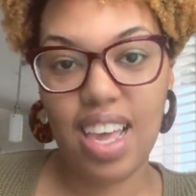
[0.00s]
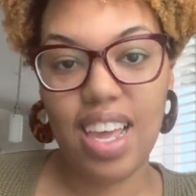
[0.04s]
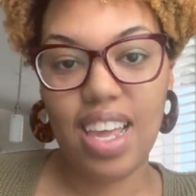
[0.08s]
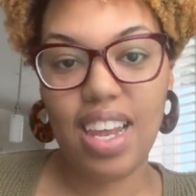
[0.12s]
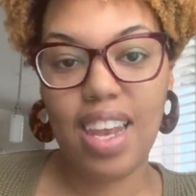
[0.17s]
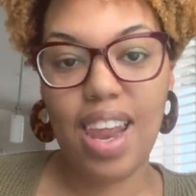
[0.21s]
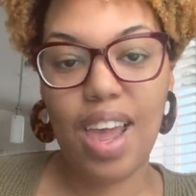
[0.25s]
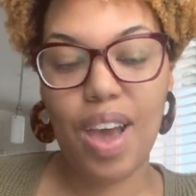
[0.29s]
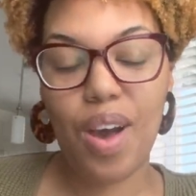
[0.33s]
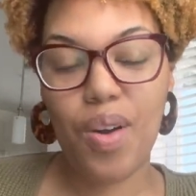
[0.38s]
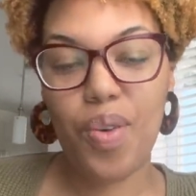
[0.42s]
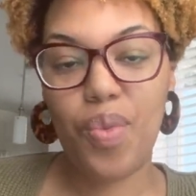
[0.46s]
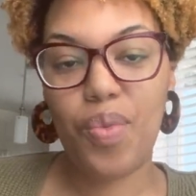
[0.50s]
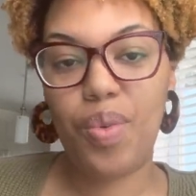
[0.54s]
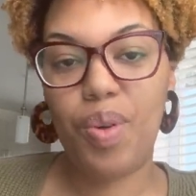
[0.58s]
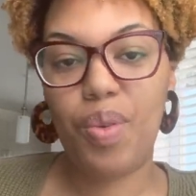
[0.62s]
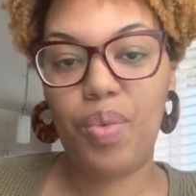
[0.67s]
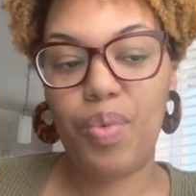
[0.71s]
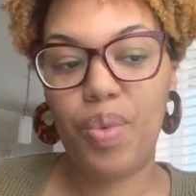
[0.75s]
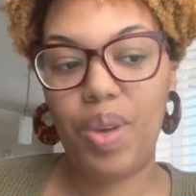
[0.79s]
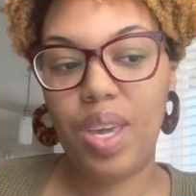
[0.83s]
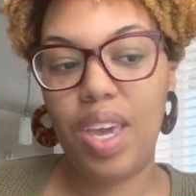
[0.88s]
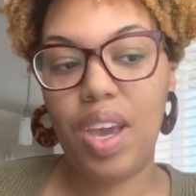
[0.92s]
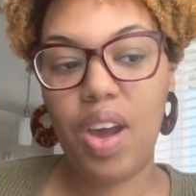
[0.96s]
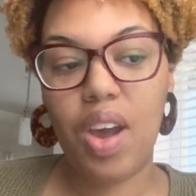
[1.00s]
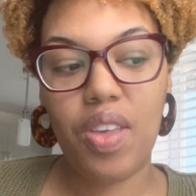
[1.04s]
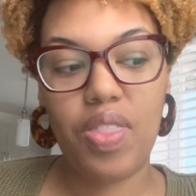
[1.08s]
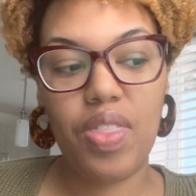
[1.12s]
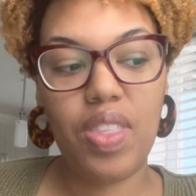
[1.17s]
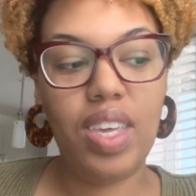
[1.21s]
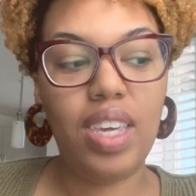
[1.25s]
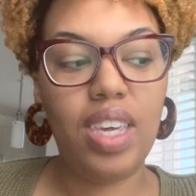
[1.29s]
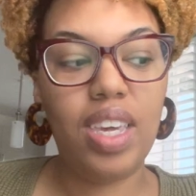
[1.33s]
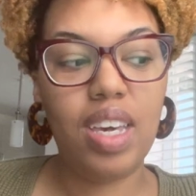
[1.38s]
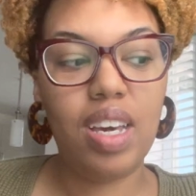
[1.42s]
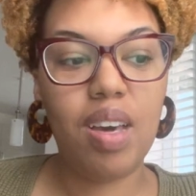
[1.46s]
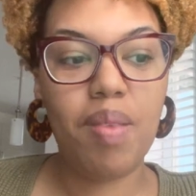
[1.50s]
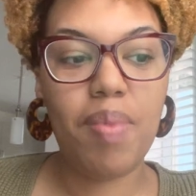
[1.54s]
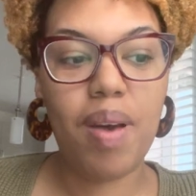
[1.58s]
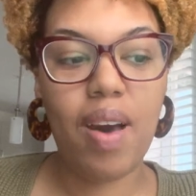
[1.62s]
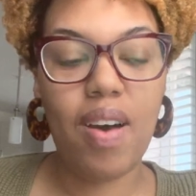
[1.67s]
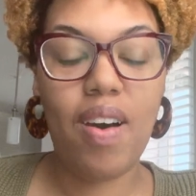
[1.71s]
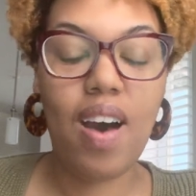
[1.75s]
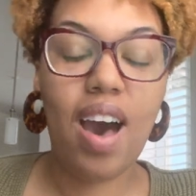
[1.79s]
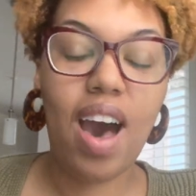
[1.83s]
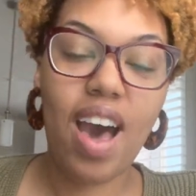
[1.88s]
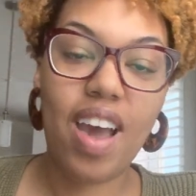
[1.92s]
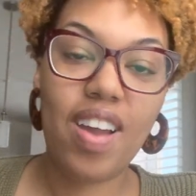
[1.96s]
Now, when we are thinking
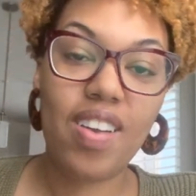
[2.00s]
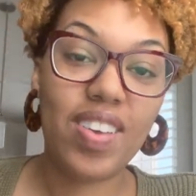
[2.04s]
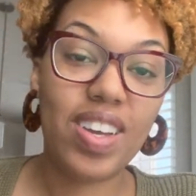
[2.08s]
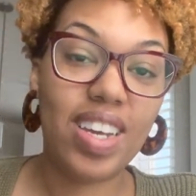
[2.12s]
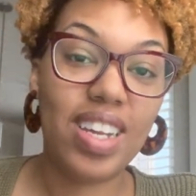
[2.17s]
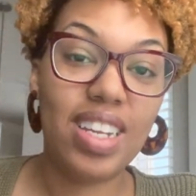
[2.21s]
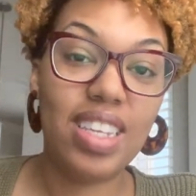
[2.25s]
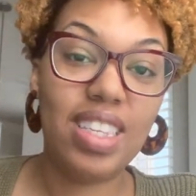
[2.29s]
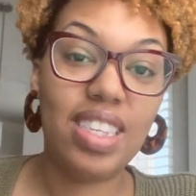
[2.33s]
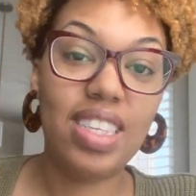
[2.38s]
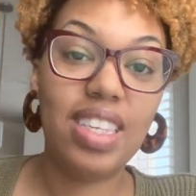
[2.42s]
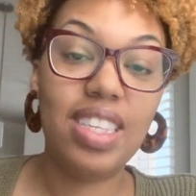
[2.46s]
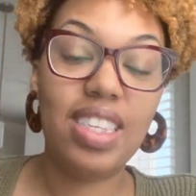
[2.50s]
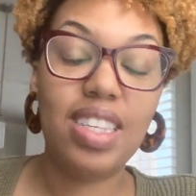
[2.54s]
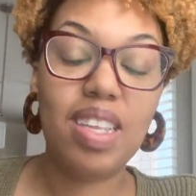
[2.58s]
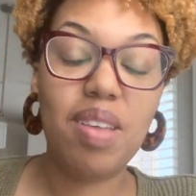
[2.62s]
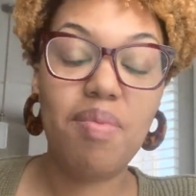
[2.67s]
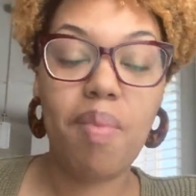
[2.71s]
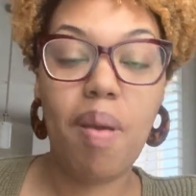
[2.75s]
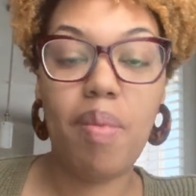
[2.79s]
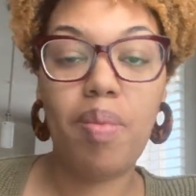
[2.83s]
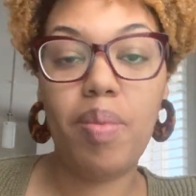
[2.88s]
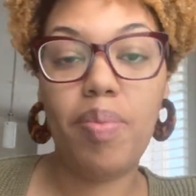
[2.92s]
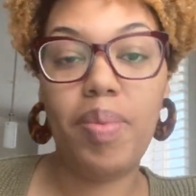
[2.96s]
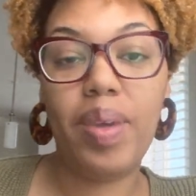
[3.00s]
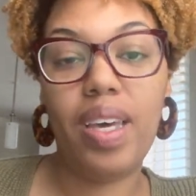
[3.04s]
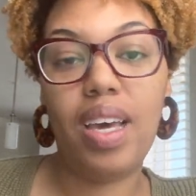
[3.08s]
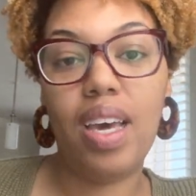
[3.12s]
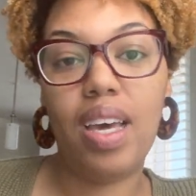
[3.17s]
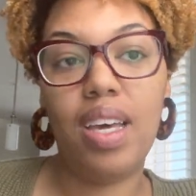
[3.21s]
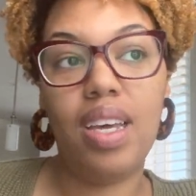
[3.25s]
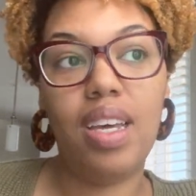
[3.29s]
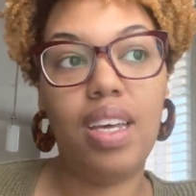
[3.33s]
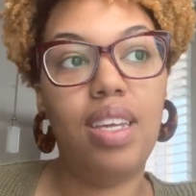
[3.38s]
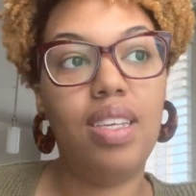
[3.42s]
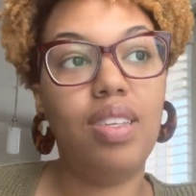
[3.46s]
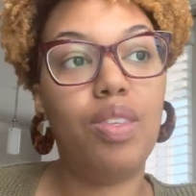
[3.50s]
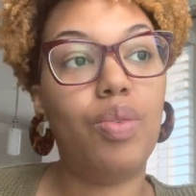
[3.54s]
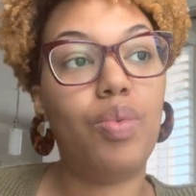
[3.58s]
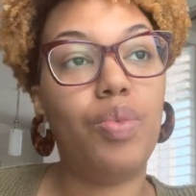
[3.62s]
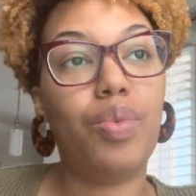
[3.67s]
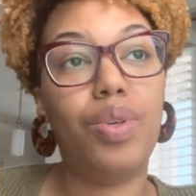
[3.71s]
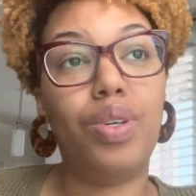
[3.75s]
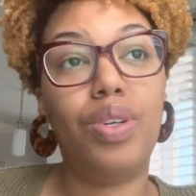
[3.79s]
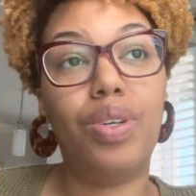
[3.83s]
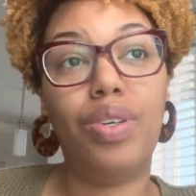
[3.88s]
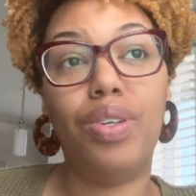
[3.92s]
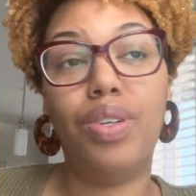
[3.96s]
about hiring an assistant, maybe because
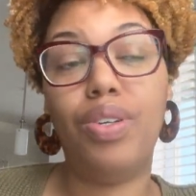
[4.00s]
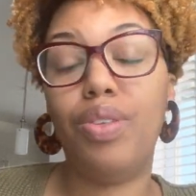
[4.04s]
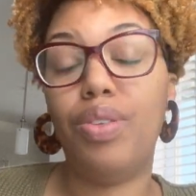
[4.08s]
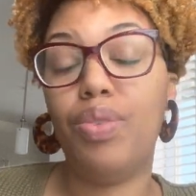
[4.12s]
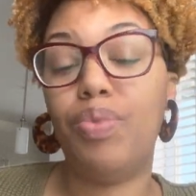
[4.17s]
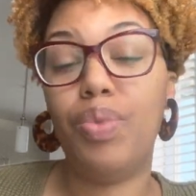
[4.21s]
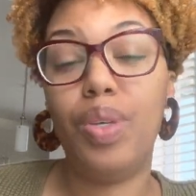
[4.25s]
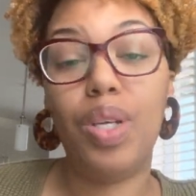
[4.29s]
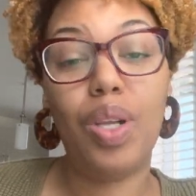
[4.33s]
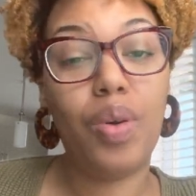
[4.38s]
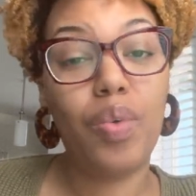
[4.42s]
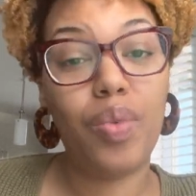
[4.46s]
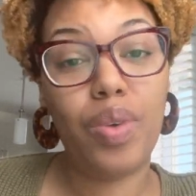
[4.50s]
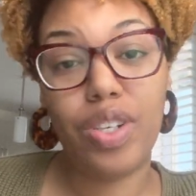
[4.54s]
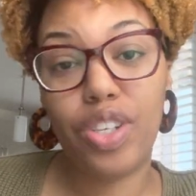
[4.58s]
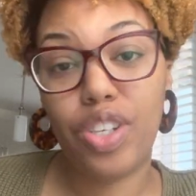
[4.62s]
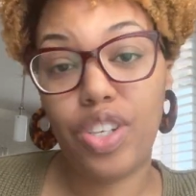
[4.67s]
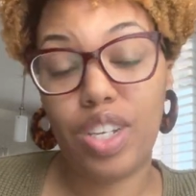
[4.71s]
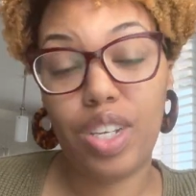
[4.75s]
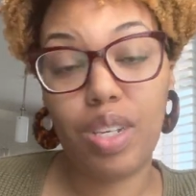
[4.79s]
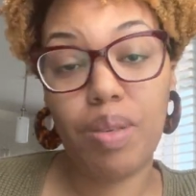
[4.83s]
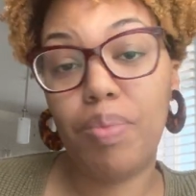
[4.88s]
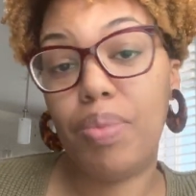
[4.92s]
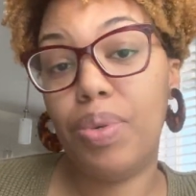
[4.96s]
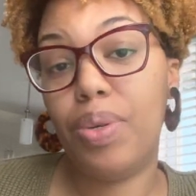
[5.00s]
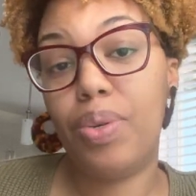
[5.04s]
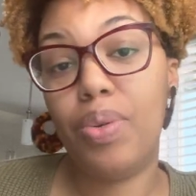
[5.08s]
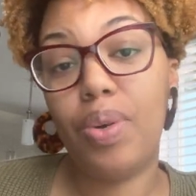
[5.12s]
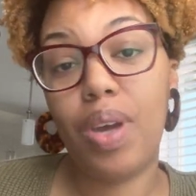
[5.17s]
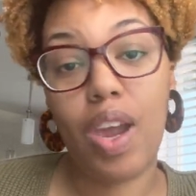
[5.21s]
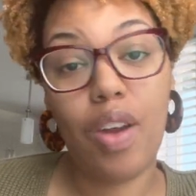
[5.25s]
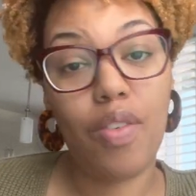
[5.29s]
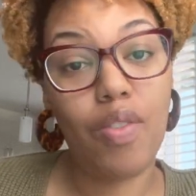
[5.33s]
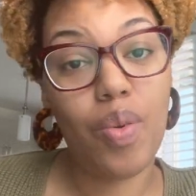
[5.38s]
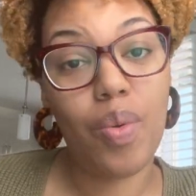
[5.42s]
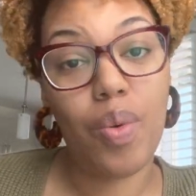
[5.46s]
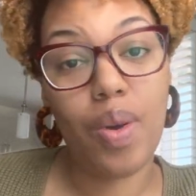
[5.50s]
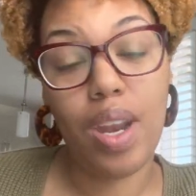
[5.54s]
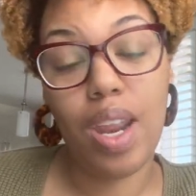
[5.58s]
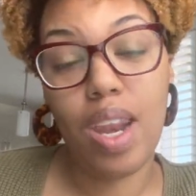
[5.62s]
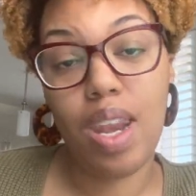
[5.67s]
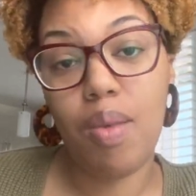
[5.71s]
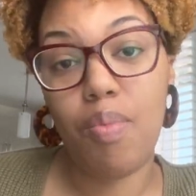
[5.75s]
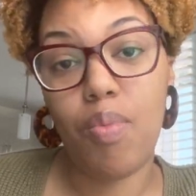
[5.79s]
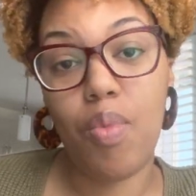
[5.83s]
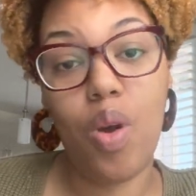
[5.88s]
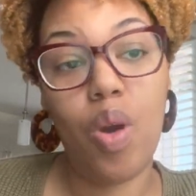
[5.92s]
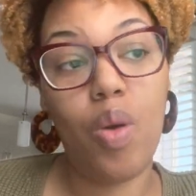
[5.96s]
we don't want to shampoo everyone
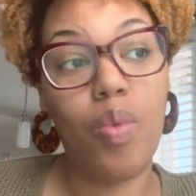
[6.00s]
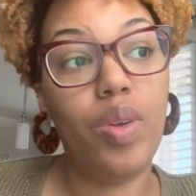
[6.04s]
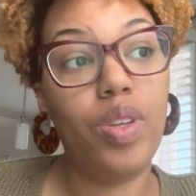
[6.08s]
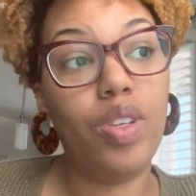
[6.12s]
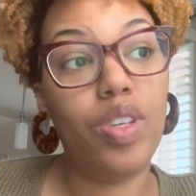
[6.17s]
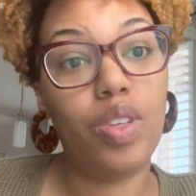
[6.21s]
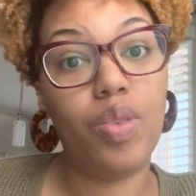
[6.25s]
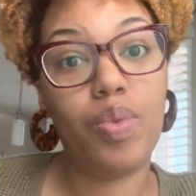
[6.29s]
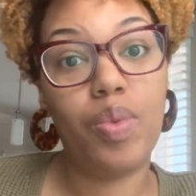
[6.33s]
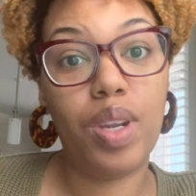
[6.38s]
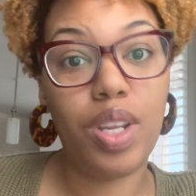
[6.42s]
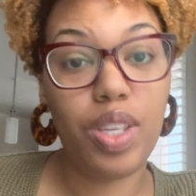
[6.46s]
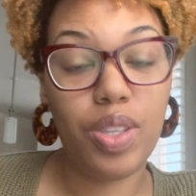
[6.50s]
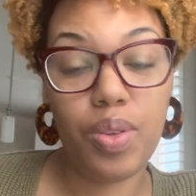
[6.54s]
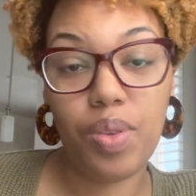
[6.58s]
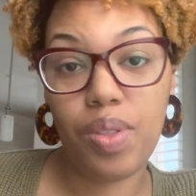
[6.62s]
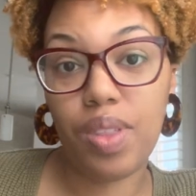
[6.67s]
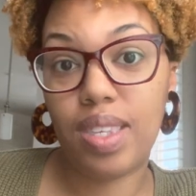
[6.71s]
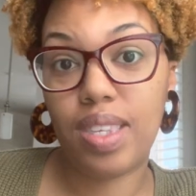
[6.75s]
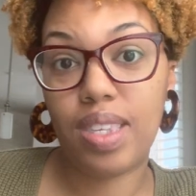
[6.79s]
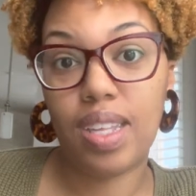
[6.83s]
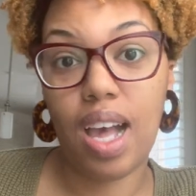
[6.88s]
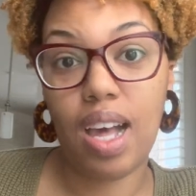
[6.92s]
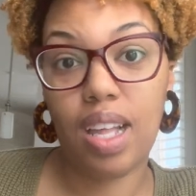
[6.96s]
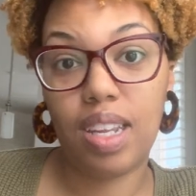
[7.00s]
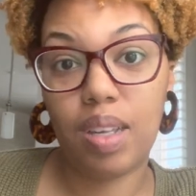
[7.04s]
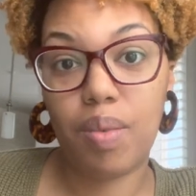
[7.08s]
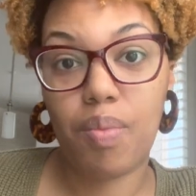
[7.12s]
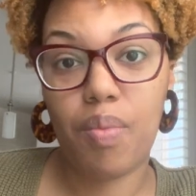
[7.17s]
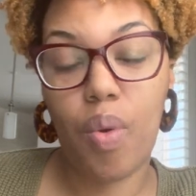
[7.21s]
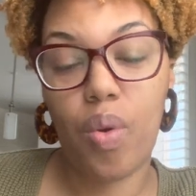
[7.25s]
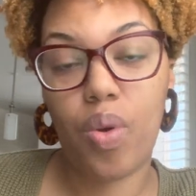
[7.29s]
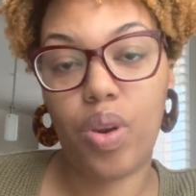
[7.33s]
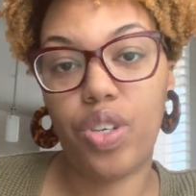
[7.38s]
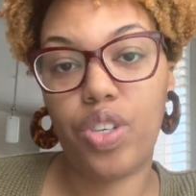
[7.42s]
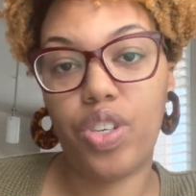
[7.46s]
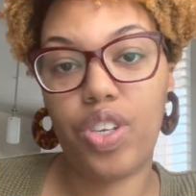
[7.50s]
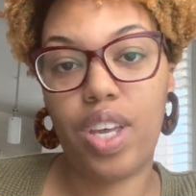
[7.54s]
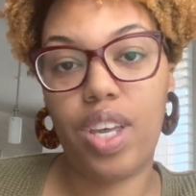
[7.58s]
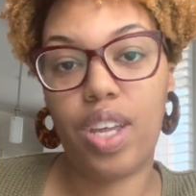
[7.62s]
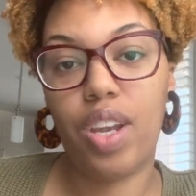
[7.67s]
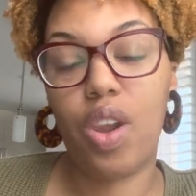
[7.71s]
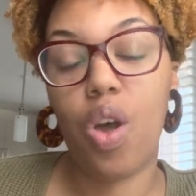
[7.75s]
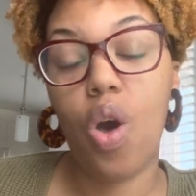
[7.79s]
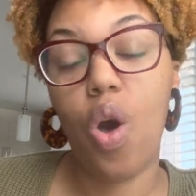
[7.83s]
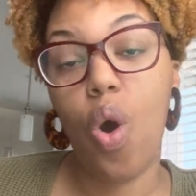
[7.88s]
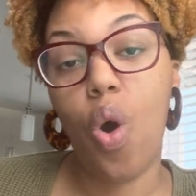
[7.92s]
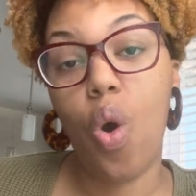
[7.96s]
anymore, we just want to do the styling portion,